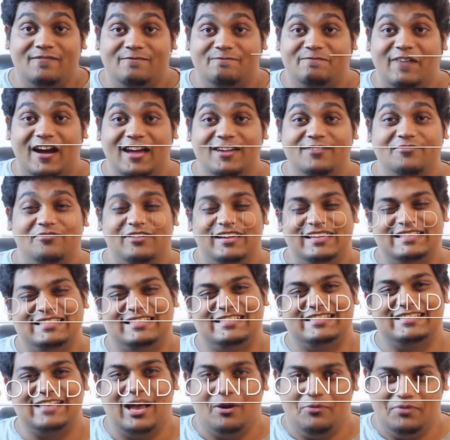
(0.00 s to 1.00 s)
5.
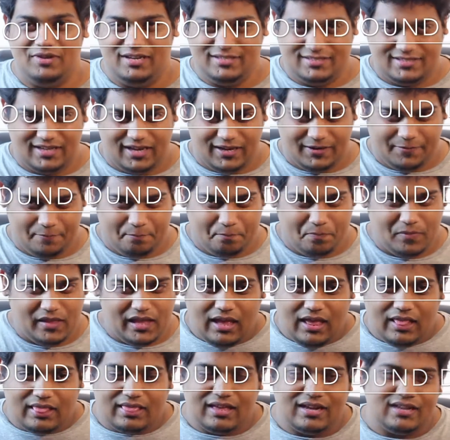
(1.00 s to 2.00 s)
Sound design.
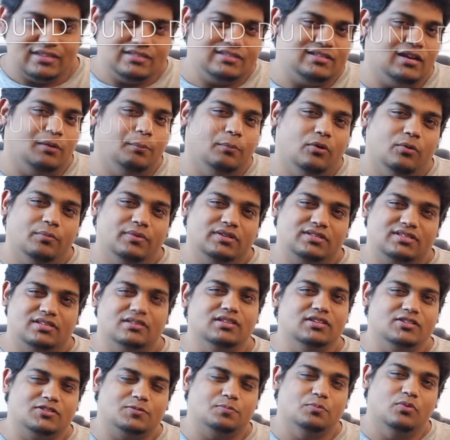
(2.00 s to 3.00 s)
There are some moments in
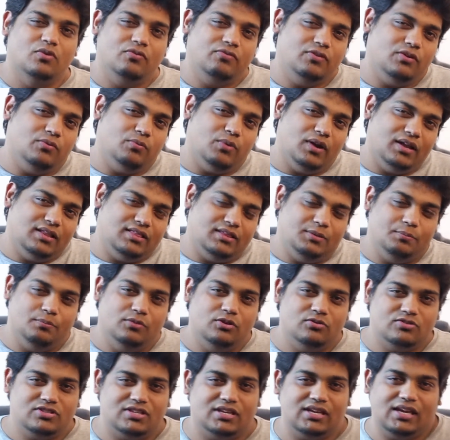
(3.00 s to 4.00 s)
this movie where the
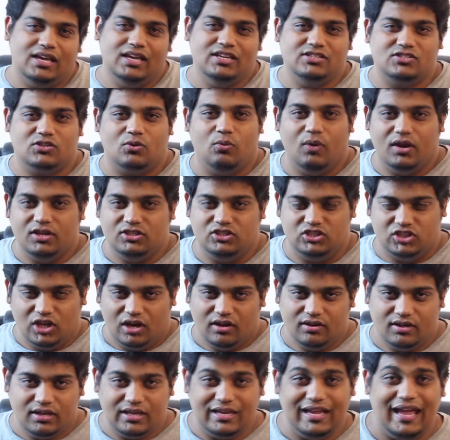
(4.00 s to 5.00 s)
music is quite
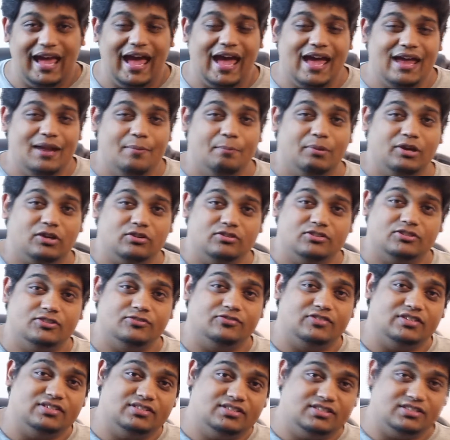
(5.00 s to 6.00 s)
jarring, and because
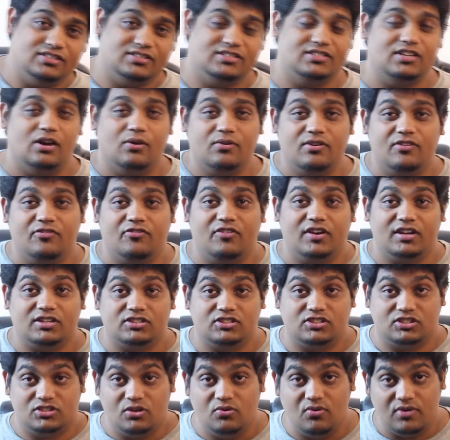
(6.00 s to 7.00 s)
of this the sound
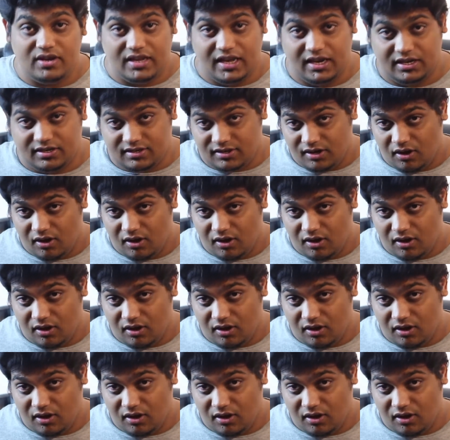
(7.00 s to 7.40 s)
effects do get